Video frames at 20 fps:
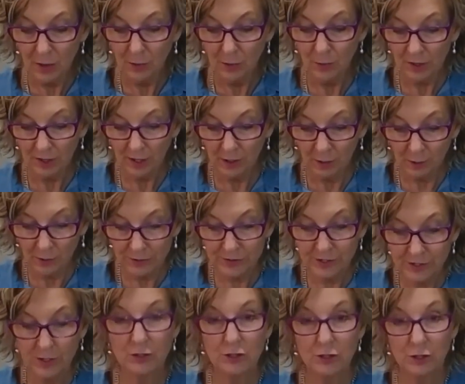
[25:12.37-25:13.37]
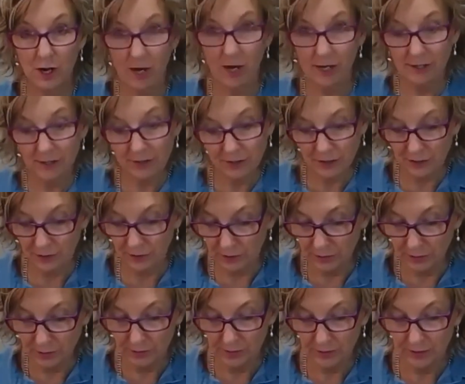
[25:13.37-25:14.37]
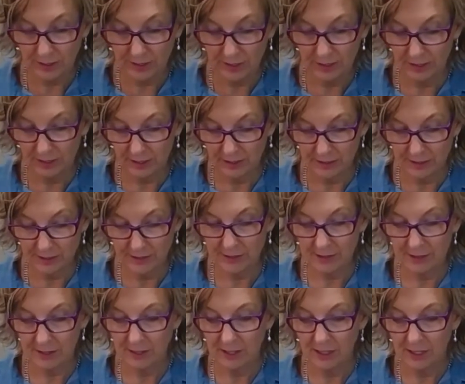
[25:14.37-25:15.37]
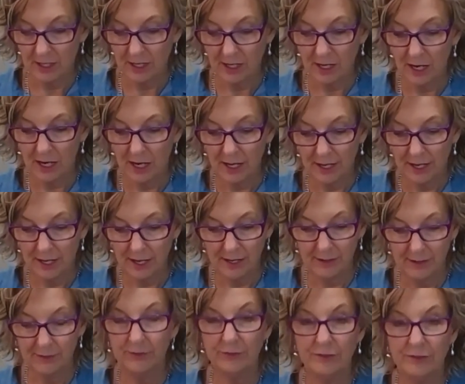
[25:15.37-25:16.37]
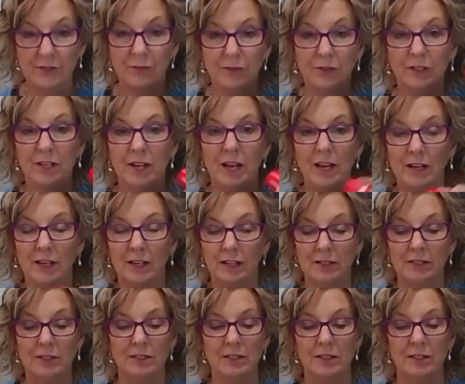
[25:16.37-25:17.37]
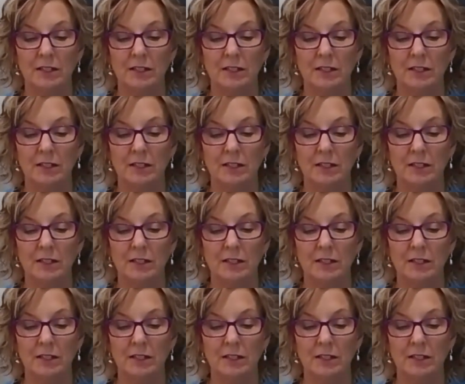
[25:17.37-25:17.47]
what I also try and do is I have different coloured